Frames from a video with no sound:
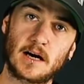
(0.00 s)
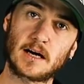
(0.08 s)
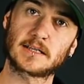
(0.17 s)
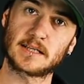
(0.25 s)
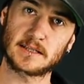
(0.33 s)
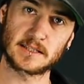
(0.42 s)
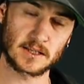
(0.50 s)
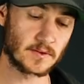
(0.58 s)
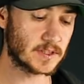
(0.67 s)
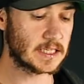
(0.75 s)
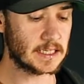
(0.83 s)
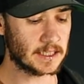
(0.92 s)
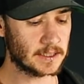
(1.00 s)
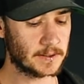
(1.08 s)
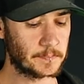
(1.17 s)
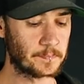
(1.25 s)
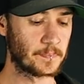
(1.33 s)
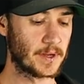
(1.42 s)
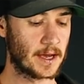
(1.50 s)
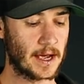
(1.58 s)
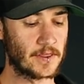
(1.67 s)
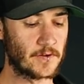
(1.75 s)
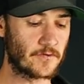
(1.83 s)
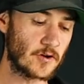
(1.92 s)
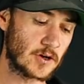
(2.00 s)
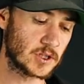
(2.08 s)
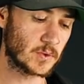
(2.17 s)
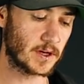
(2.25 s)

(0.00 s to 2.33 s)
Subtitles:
ask ourselves here, and the first